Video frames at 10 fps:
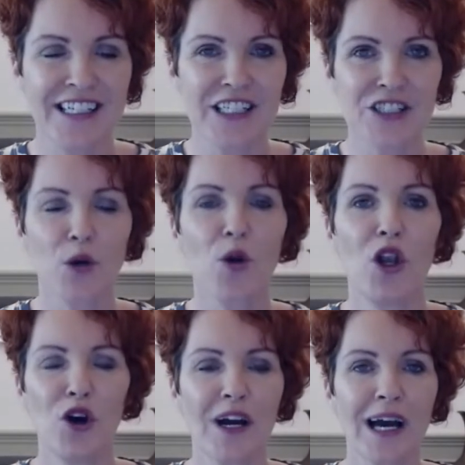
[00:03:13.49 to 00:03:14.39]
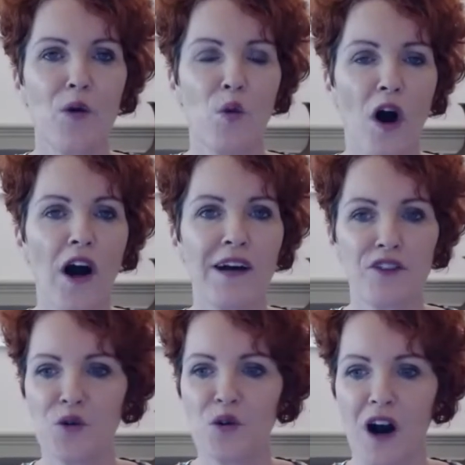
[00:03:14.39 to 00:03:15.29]
So look at what have
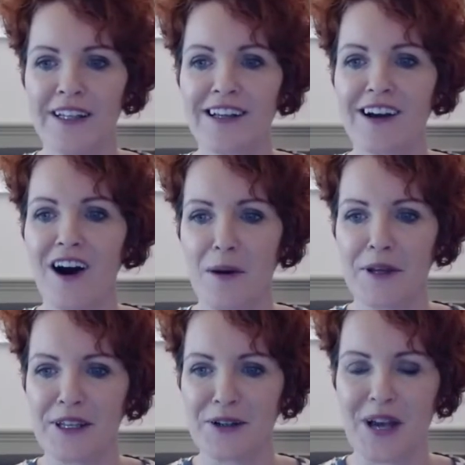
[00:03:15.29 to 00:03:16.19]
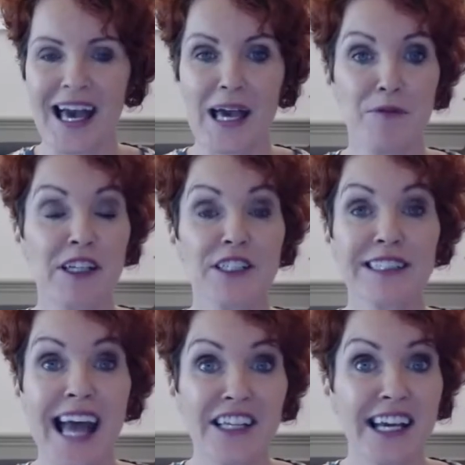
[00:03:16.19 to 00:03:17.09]
you got in common, okay? Because
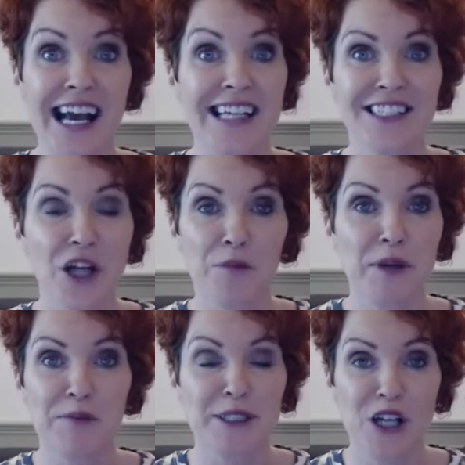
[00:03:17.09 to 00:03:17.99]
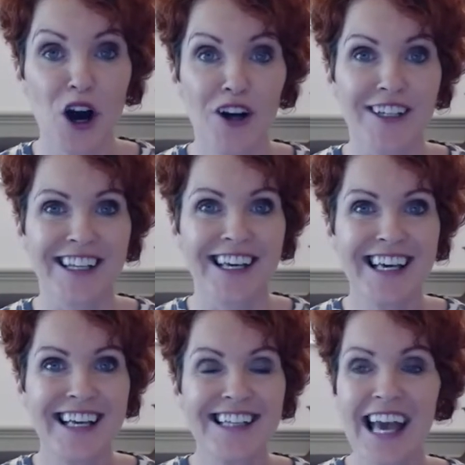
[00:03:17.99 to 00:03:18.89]
then you can't stop people talking.
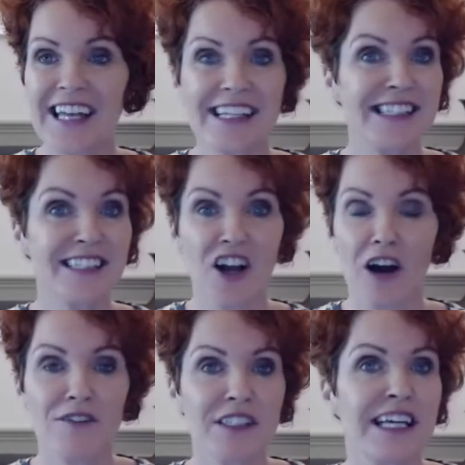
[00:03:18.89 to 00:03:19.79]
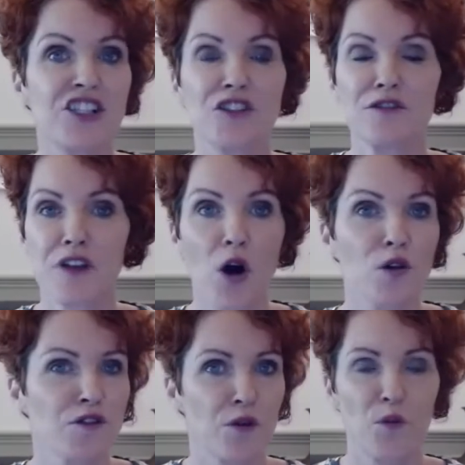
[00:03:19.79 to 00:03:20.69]
Then it's the conversation
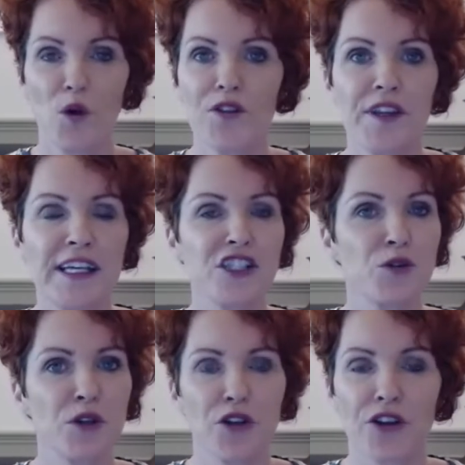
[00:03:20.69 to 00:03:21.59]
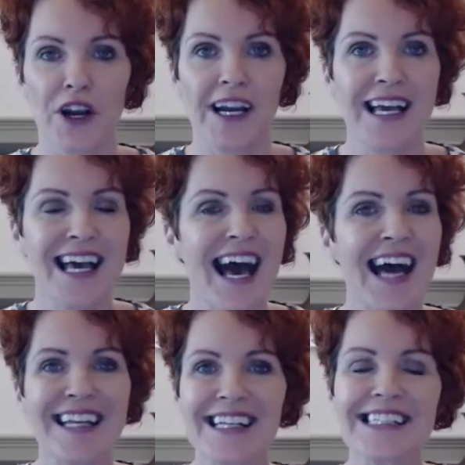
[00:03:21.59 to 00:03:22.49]
flows from one thing to another.
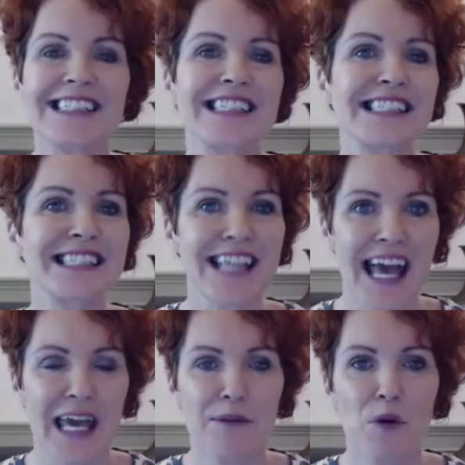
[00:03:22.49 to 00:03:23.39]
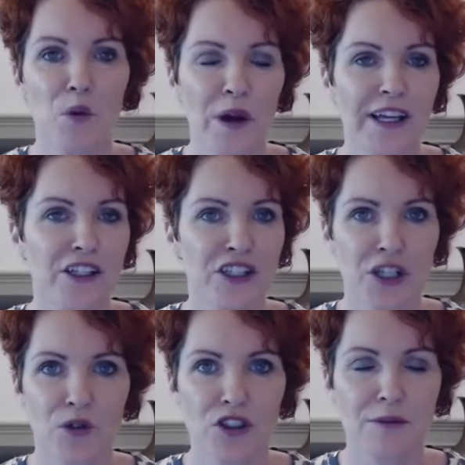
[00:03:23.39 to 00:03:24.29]
And it is the same with your
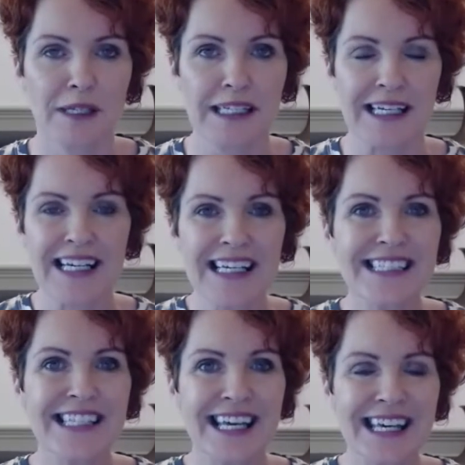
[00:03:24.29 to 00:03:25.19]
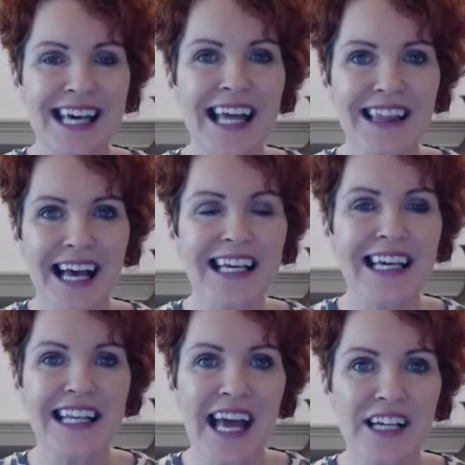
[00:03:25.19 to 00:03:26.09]
social media. To get that
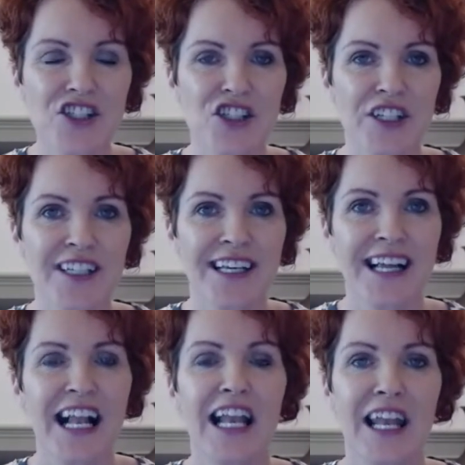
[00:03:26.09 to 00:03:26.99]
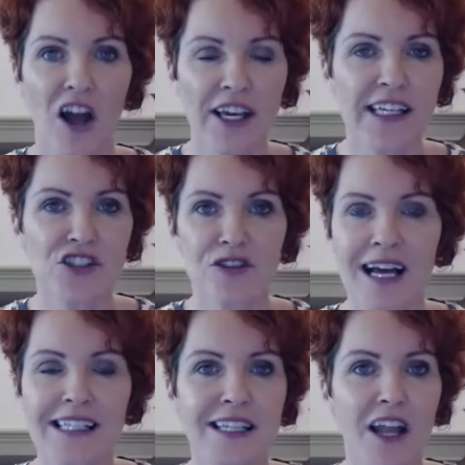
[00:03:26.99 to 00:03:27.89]
connection, like
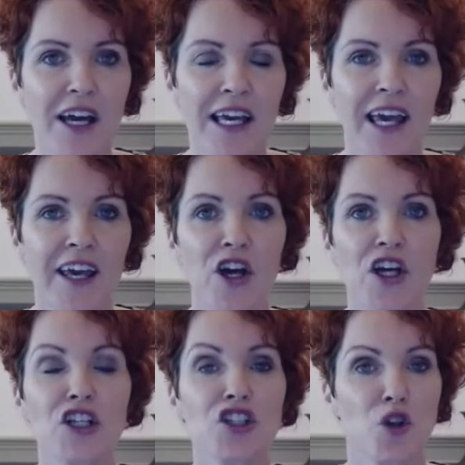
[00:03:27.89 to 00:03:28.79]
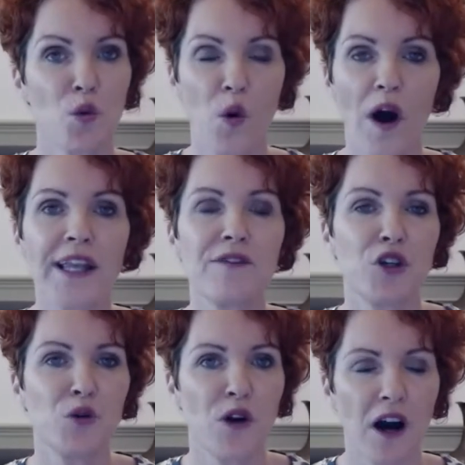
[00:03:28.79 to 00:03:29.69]
attracts like. So what have you
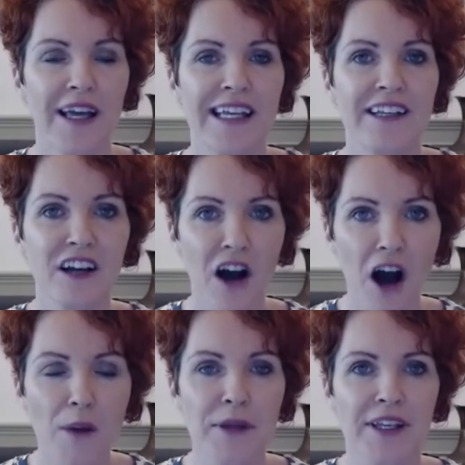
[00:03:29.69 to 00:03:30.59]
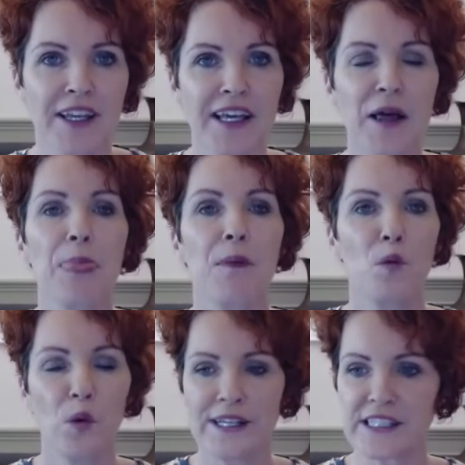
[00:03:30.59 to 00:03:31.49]
got in common
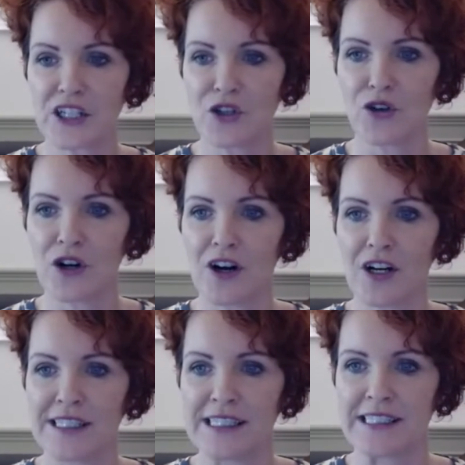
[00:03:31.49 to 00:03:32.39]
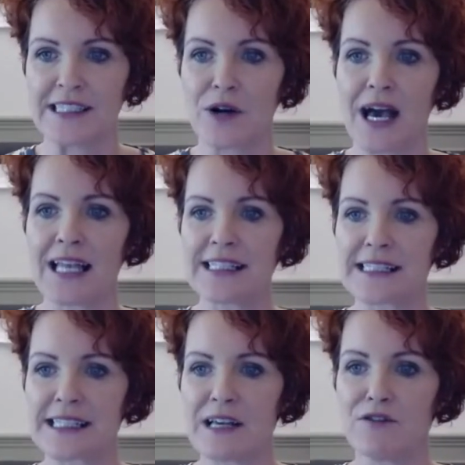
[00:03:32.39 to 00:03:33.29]
with your audience? So Helen is
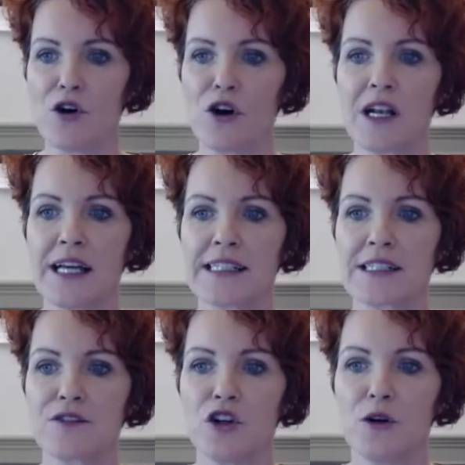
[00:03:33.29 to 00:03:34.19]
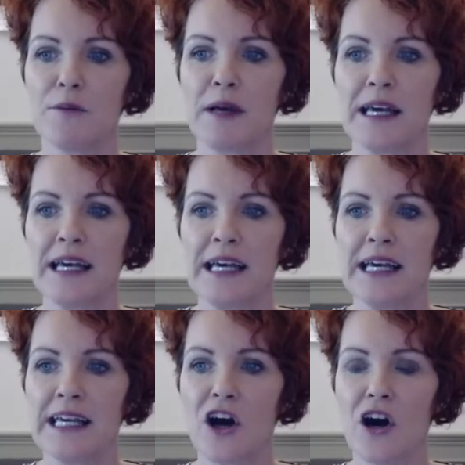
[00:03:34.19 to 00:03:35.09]
saying 4 clients have come
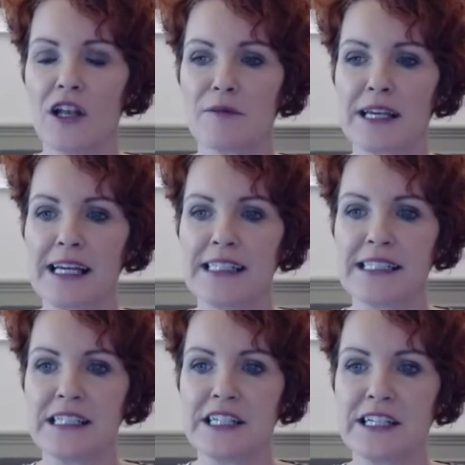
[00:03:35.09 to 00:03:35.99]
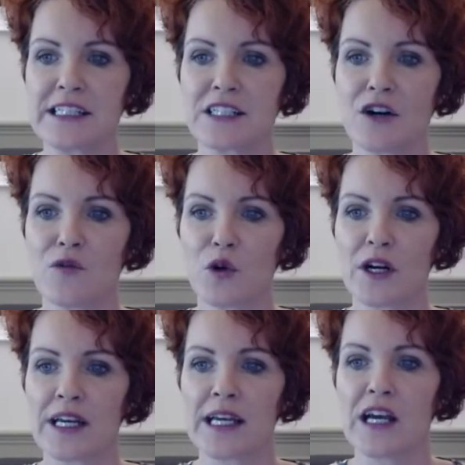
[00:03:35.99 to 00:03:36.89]
in all of my 18 years of
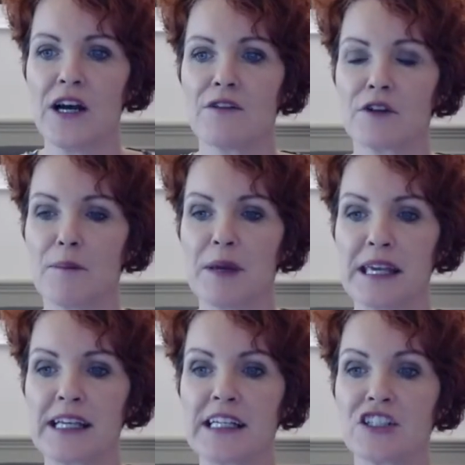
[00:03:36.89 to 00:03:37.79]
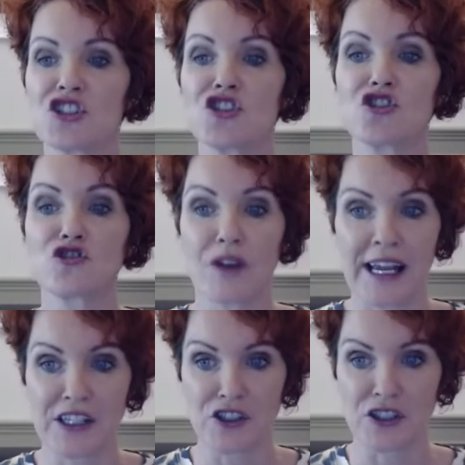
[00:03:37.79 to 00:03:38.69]
working from being
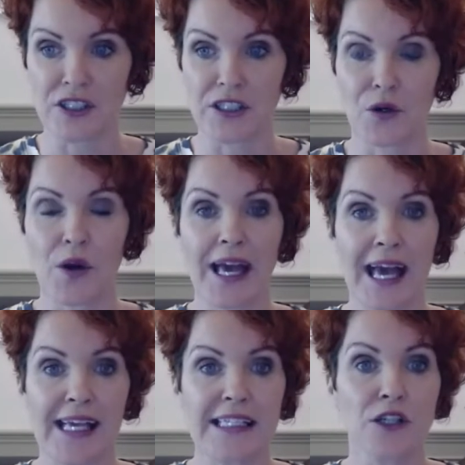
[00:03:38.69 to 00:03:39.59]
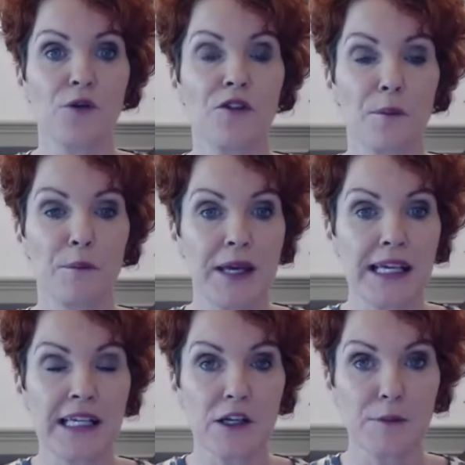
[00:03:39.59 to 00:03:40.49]
strangers. Okay, so from
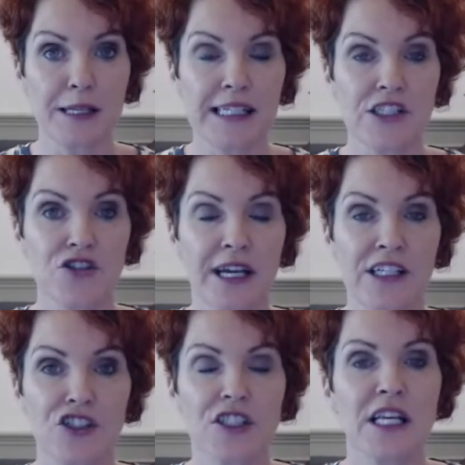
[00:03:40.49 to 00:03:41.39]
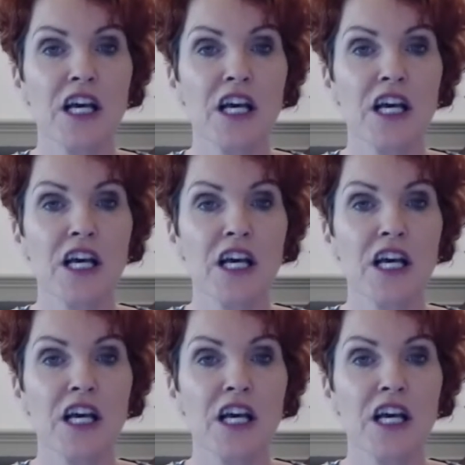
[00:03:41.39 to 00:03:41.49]
being complete strangers.